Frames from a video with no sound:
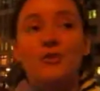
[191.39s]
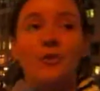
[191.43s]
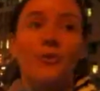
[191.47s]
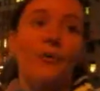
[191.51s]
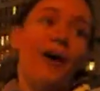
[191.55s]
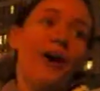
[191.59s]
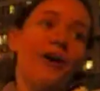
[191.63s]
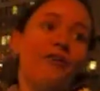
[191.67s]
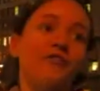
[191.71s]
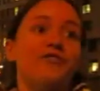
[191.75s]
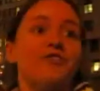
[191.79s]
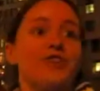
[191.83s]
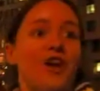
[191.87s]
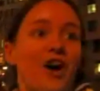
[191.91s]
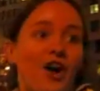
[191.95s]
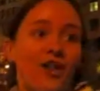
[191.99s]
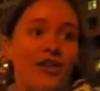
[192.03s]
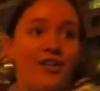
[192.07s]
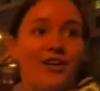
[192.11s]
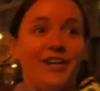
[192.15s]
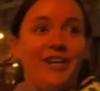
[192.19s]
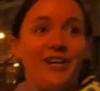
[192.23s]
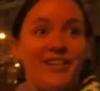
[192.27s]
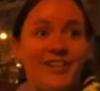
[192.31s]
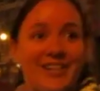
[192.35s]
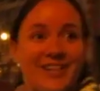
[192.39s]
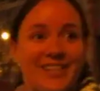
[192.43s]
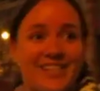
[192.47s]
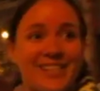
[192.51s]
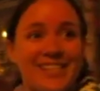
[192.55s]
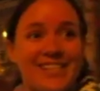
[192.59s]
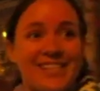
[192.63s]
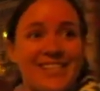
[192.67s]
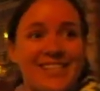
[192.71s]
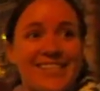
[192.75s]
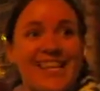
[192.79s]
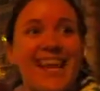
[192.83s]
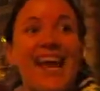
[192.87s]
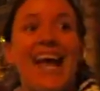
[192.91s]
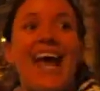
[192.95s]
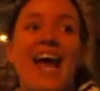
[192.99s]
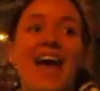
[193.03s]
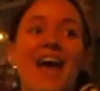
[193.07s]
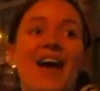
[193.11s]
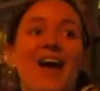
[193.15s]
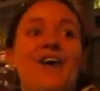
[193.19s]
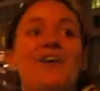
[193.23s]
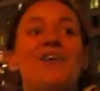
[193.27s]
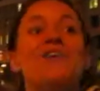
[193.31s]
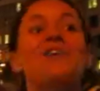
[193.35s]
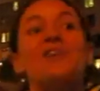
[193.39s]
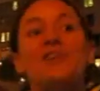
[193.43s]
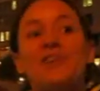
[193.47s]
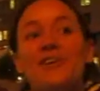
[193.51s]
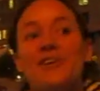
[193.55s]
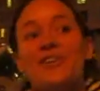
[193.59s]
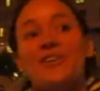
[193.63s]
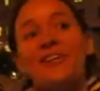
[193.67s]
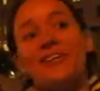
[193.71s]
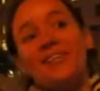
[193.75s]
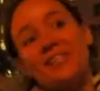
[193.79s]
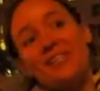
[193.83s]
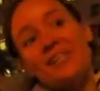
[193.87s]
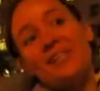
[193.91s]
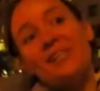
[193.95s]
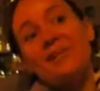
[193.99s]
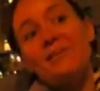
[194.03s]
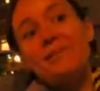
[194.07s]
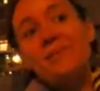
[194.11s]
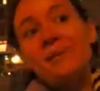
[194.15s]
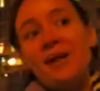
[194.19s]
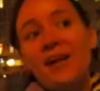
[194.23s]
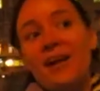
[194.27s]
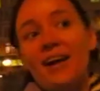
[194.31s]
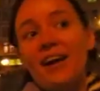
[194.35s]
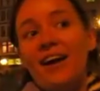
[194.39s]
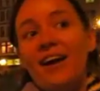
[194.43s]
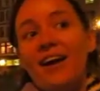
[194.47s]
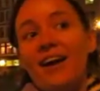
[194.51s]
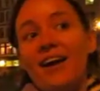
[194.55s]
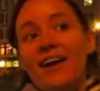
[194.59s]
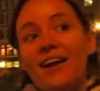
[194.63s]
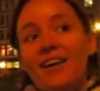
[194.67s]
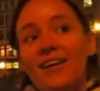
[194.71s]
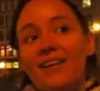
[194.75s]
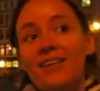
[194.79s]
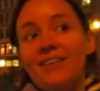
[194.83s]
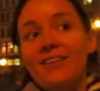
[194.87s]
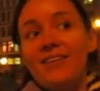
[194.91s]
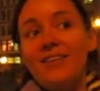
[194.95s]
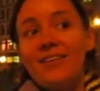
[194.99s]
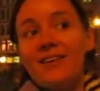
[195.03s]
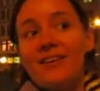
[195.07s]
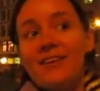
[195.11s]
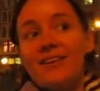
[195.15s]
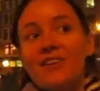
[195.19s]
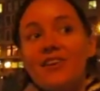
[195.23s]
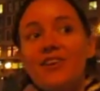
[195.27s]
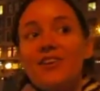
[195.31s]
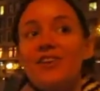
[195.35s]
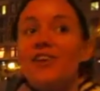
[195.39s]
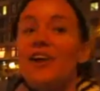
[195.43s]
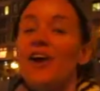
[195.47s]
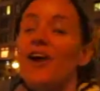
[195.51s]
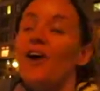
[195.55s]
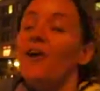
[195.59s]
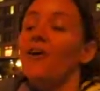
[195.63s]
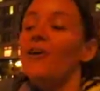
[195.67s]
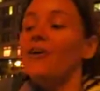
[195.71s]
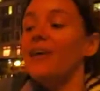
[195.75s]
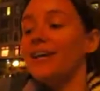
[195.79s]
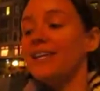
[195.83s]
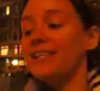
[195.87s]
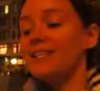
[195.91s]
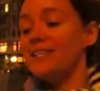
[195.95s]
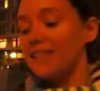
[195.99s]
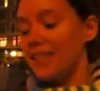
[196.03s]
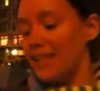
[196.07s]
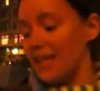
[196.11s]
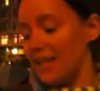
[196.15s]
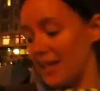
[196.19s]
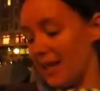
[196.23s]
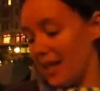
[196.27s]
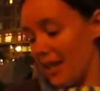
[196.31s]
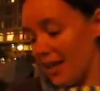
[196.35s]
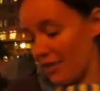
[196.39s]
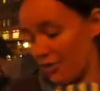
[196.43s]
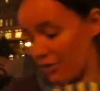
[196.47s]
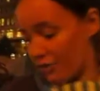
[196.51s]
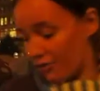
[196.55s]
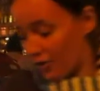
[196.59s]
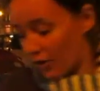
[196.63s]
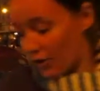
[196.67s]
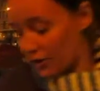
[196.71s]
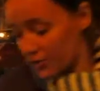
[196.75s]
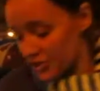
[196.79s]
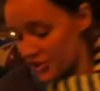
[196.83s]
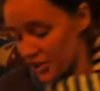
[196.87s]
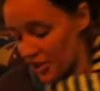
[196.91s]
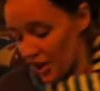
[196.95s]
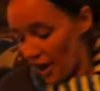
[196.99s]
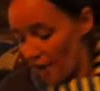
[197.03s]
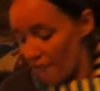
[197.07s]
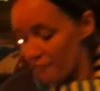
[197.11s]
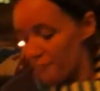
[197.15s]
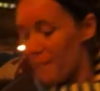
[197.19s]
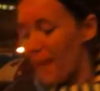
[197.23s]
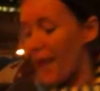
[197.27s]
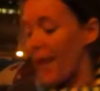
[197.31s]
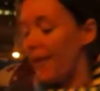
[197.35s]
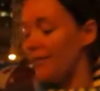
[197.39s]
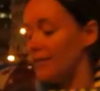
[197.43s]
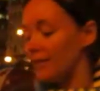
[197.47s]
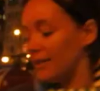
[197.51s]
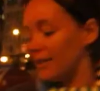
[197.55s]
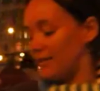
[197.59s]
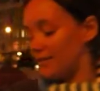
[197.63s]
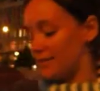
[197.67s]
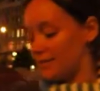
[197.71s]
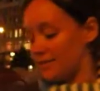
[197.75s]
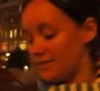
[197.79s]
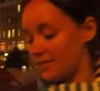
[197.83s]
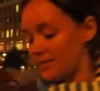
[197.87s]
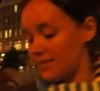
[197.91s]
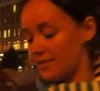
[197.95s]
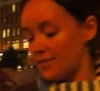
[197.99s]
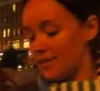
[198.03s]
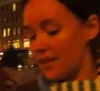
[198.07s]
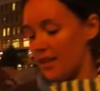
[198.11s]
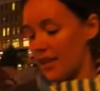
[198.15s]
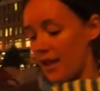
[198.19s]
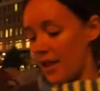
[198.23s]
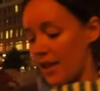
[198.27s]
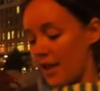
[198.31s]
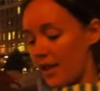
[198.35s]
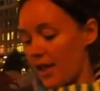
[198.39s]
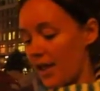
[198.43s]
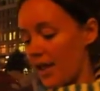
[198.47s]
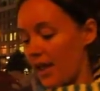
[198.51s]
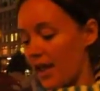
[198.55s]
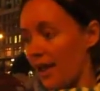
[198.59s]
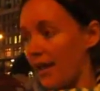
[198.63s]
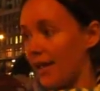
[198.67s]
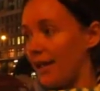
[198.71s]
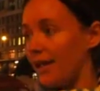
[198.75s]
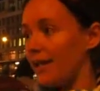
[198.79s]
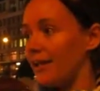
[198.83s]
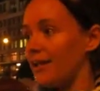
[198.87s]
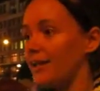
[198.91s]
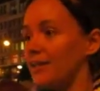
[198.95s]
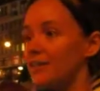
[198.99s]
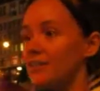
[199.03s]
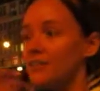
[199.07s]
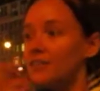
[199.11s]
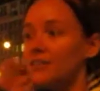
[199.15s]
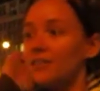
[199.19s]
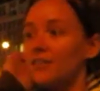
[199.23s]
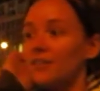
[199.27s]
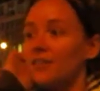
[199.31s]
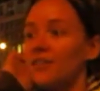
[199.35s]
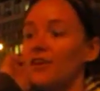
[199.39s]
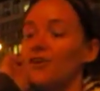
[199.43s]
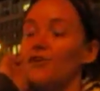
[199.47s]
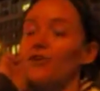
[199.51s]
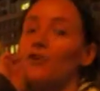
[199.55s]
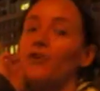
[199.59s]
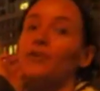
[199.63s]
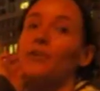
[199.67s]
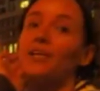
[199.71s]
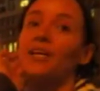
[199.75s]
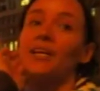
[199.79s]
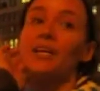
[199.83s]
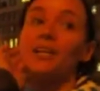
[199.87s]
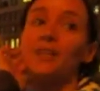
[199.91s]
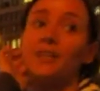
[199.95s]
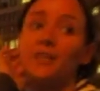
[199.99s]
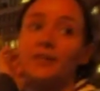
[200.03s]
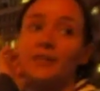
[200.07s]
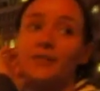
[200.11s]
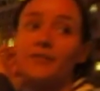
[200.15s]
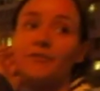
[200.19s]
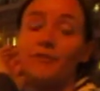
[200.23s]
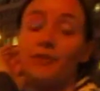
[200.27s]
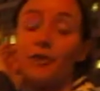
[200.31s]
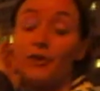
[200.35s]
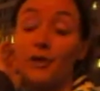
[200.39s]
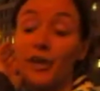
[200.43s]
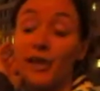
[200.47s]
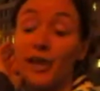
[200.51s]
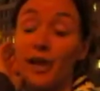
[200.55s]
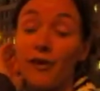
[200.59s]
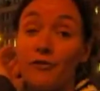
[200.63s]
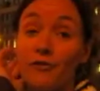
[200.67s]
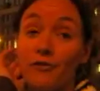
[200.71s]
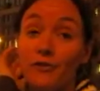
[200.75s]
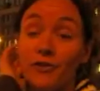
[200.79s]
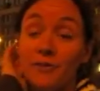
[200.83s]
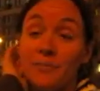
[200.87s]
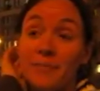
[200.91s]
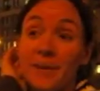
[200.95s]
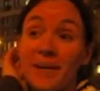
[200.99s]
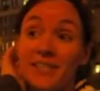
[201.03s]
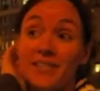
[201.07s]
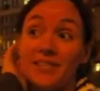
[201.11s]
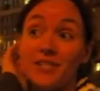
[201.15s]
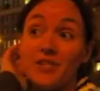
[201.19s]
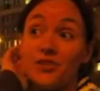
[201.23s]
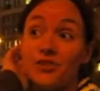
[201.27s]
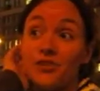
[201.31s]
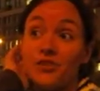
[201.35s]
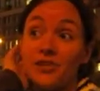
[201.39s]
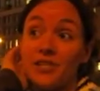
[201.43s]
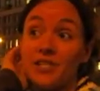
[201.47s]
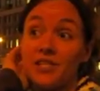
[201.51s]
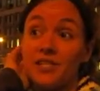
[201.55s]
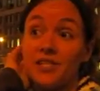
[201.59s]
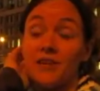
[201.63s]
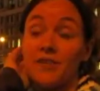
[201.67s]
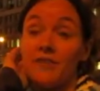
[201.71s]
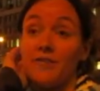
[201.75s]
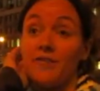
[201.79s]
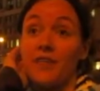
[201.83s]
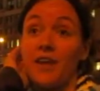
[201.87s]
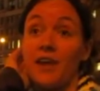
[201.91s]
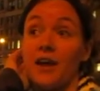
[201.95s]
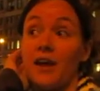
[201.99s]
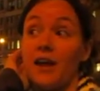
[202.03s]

$12? Who do you think's going to be heard? Right. You know, it throws it off balance, and they're only looking out for the best interests of